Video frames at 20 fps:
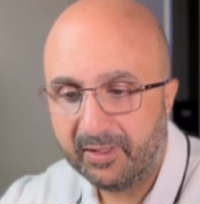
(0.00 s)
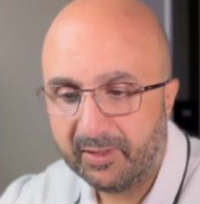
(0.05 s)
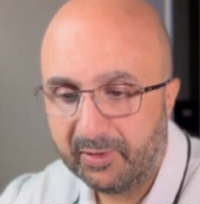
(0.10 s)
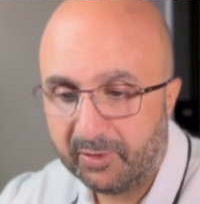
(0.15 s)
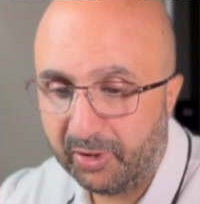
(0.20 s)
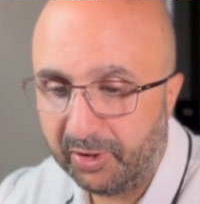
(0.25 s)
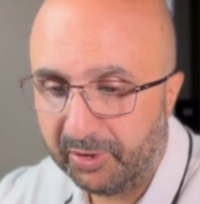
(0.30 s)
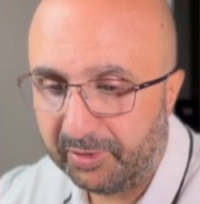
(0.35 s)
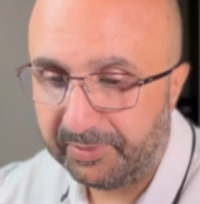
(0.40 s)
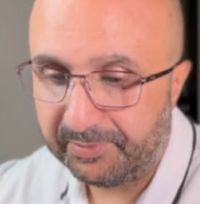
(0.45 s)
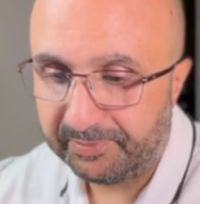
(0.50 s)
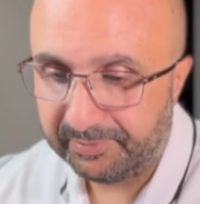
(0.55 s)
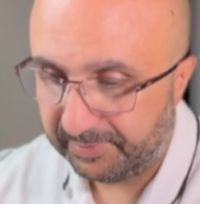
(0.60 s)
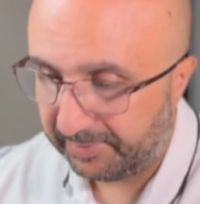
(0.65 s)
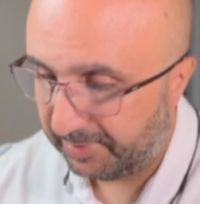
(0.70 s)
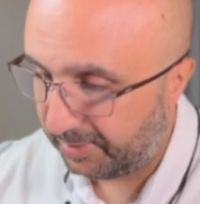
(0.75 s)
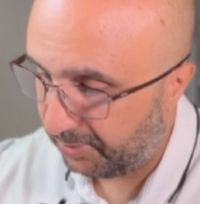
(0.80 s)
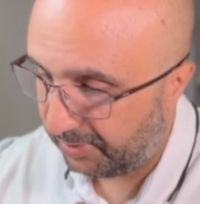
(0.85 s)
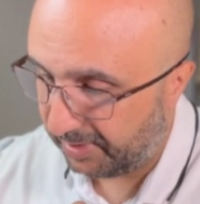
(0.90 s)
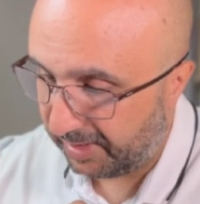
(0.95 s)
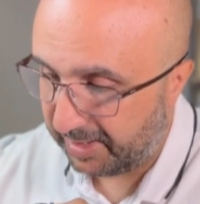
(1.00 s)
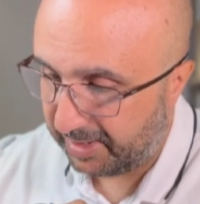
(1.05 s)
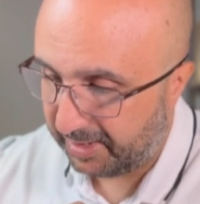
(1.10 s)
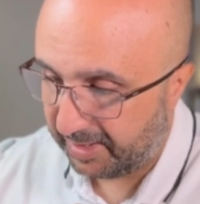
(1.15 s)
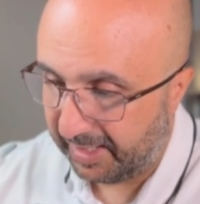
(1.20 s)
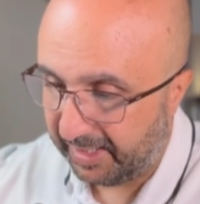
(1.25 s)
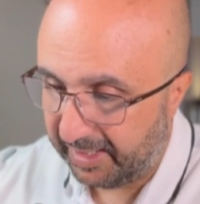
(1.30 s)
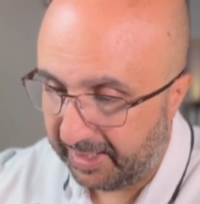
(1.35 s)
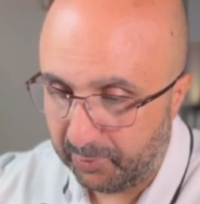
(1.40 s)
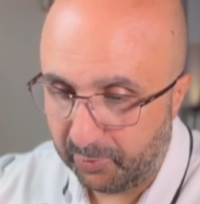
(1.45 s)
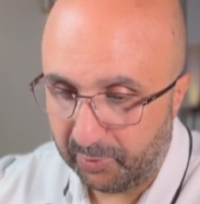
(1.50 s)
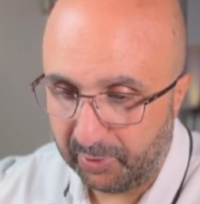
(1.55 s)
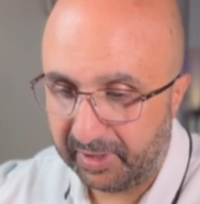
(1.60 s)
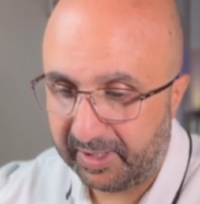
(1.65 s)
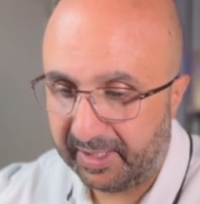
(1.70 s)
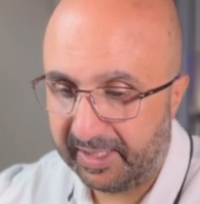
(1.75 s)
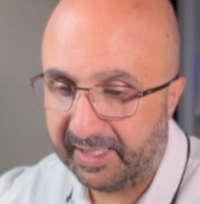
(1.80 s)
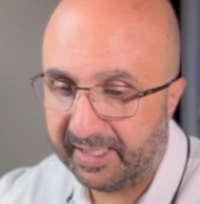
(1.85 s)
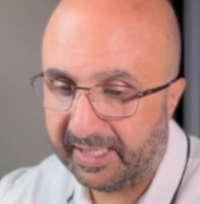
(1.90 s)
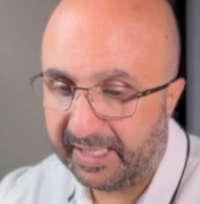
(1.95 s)
Good. So it is
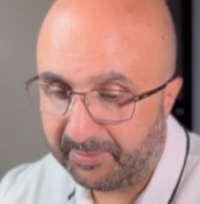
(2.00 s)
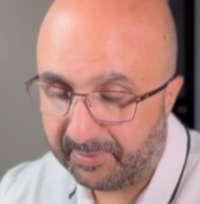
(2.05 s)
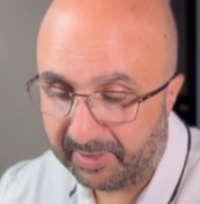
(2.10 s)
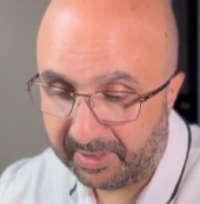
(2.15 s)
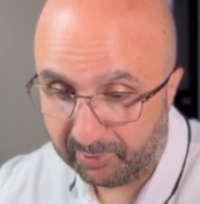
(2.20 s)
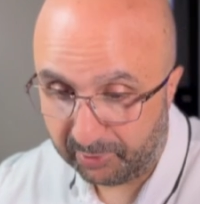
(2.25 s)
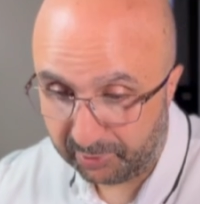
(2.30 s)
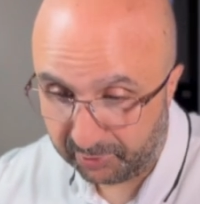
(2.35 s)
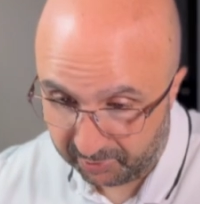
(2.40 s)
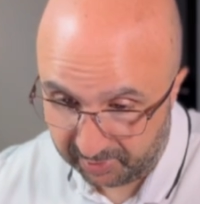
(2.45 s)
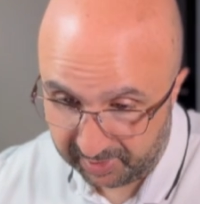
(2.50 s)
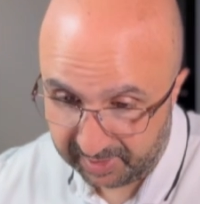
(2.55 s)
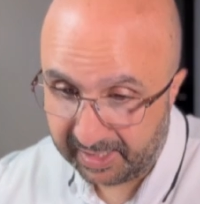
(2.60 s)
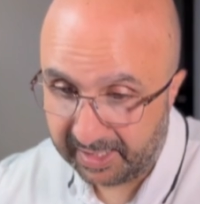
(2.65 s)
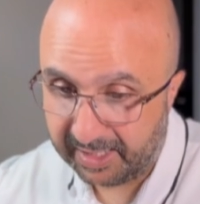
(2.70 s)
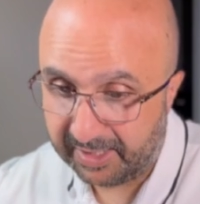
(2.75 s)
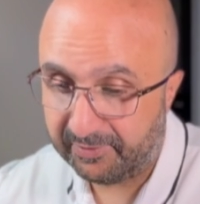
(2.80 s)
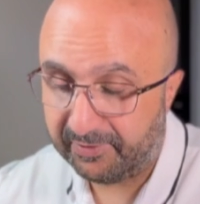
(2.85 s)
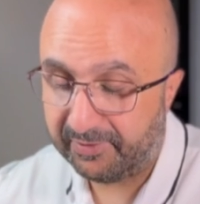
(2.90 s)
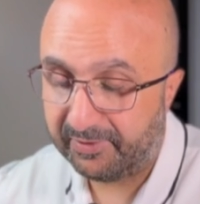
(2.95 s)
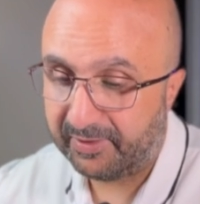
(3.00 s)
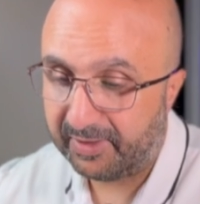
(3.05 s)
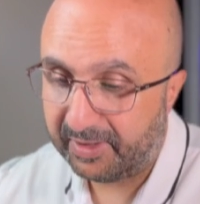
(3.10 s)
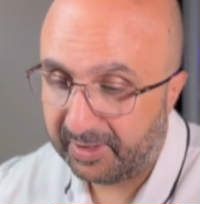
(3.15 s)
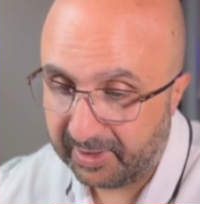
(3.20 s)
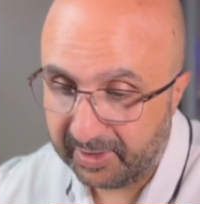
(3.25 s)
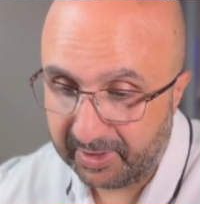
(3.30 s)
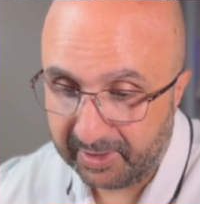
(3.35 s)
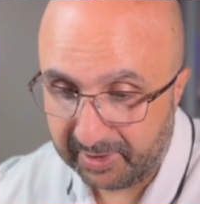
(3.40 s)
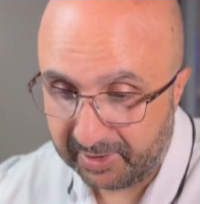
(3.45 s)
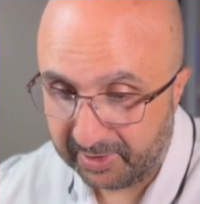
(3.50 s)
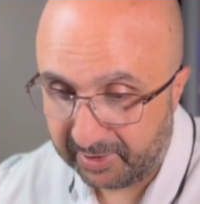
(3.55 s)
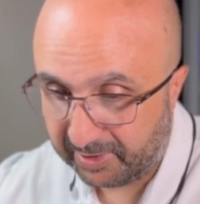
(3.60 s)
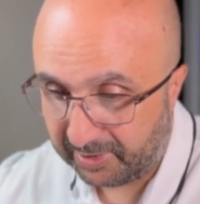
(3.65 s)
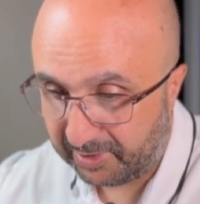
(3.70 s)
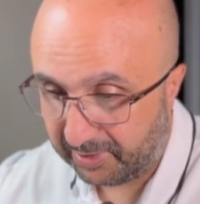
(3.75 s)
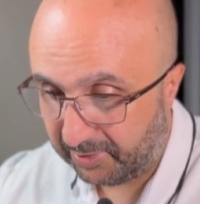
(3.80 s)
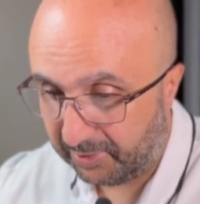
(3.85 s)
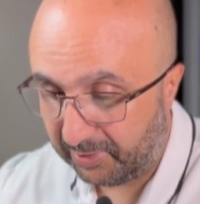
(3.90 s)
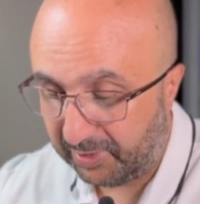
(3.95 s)
working. I'm able to save
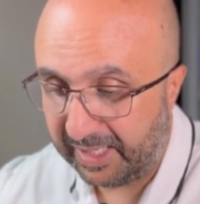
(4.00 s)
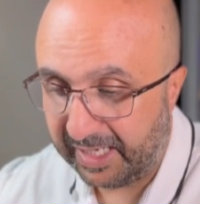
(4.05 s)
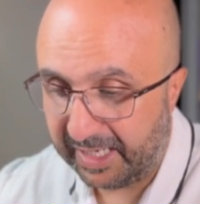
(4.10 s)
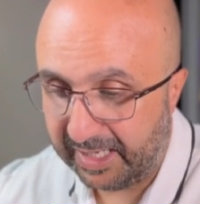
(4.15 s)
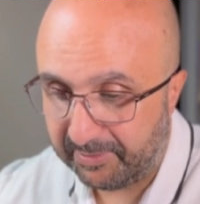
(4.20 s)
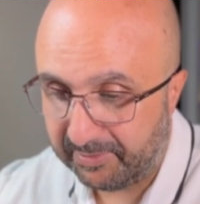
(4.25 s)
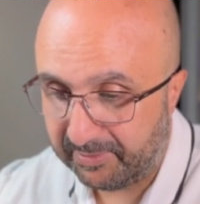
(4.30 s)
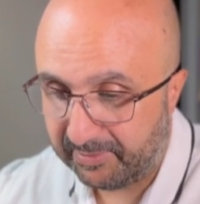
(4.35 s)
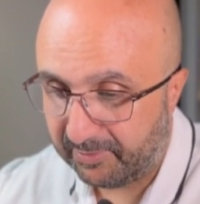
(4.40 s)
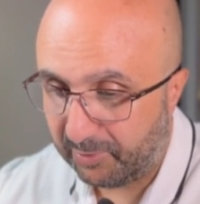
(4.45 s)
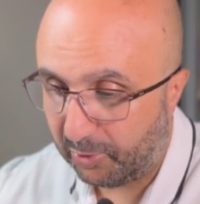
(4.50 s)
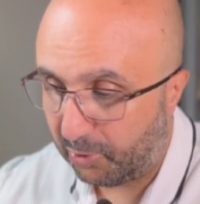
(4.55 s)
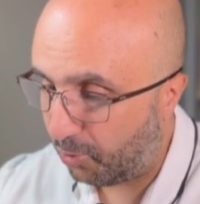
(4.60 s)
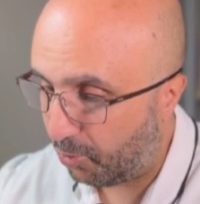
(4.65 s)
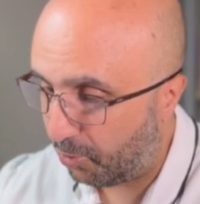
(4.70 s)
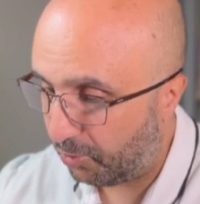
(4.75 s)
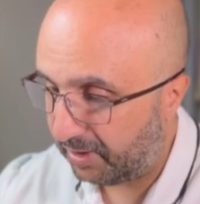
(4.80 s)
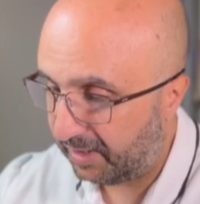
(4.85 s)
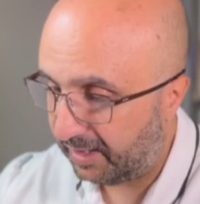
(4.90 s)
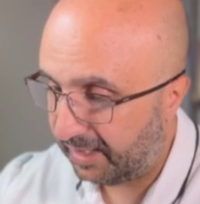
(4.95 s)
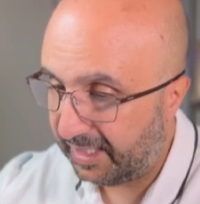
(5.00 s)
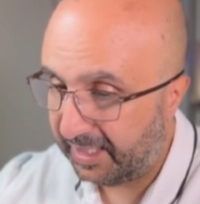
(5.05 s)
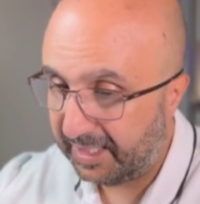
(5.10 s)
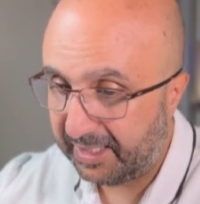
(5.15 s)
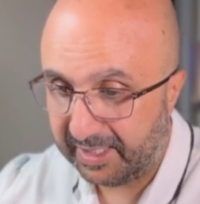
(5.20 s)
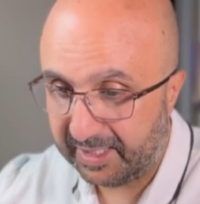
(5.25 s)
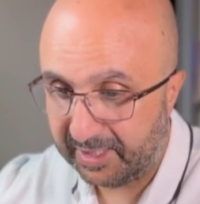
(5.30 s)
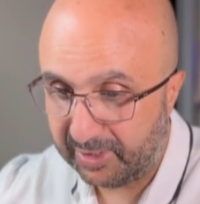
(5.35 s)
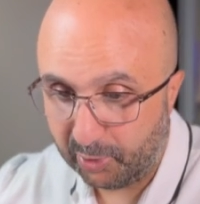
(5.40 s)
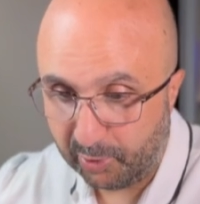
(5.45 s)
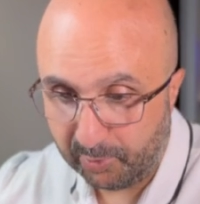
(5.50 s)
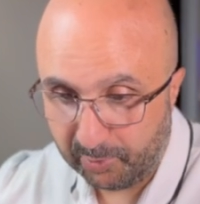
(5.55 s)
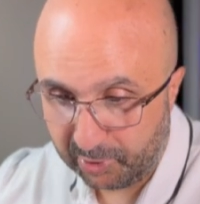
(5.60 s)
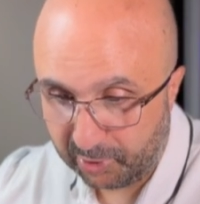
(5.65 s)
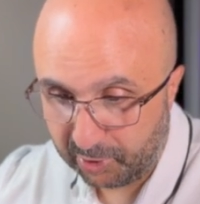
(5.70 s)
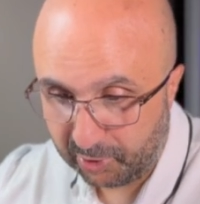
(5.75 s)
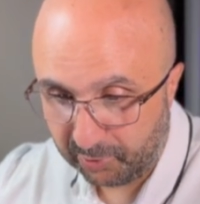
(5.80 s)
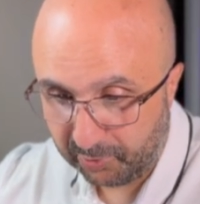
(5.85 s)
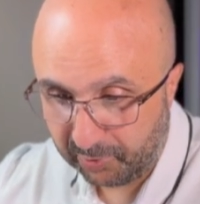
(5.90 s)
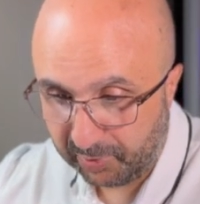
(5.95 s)
the name accordingly. There's not
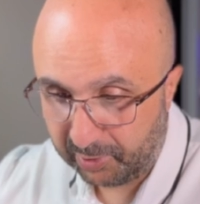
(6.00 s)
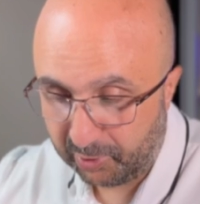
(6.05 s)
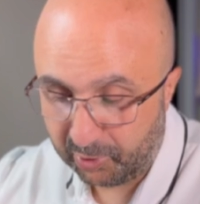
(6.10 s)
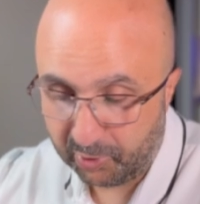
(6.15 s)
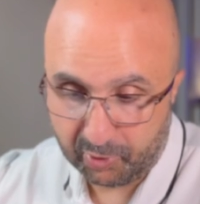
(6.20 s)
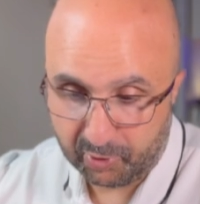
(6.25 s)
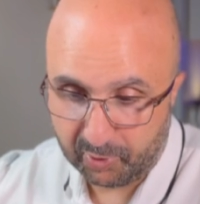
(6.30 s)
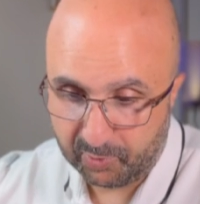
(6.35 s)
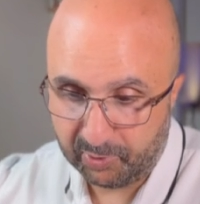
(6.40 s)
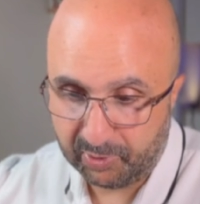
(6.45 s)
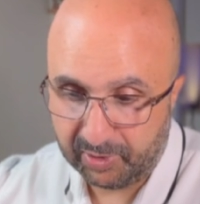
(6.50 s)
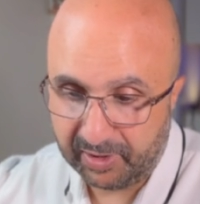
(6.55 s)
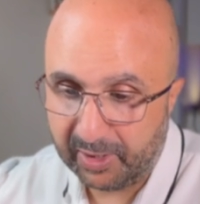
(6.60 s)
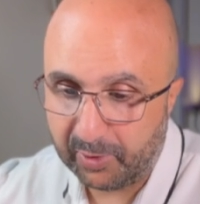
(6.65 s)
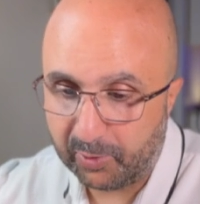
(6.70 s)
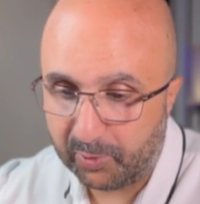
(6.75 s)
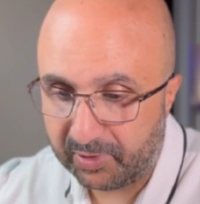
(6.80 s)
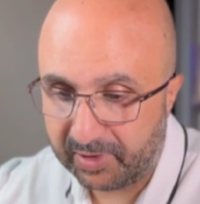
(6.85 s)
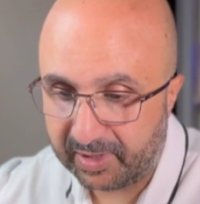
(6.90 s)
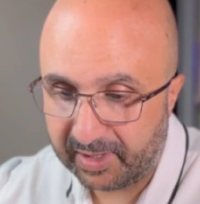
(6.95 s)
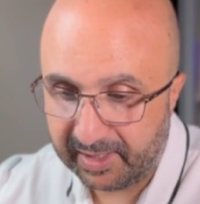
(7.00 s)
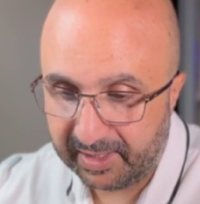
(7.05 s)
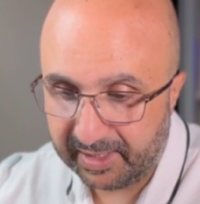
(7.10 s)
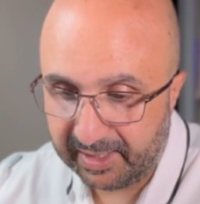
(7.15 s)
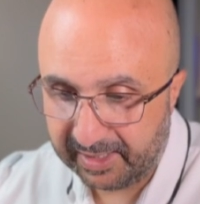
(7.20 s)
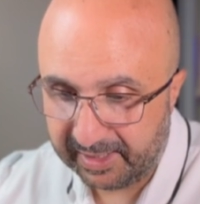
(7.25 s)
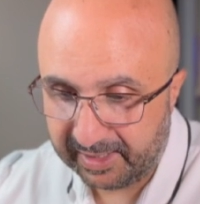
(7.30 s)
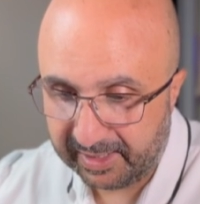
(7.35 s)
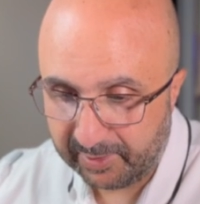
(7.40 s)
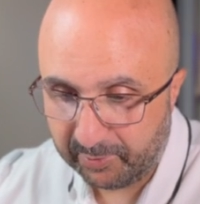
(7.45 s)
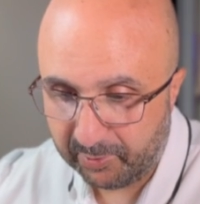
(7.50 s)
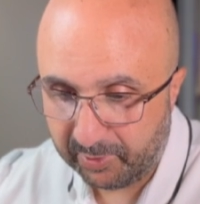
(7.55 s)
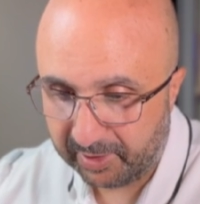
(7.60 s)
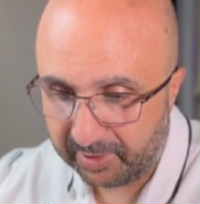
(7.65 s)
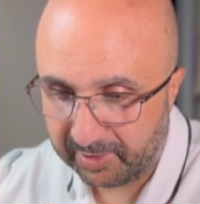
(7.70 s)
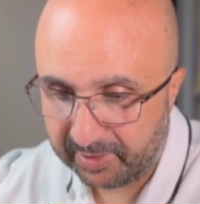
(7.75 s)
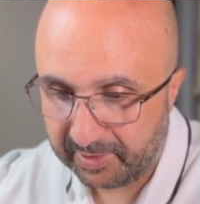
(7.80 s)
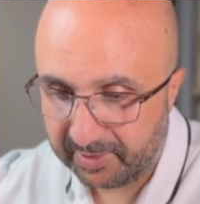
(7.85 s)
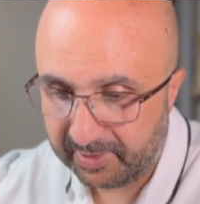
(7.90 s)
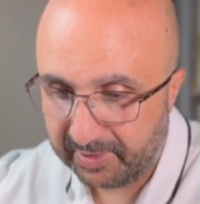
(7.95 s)
much to it. You just put the equal sign and that
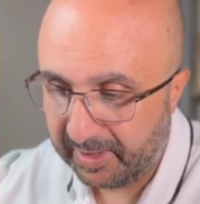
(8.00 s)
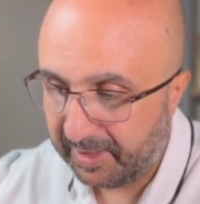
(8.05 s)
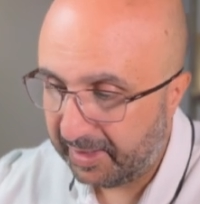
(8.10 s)
works.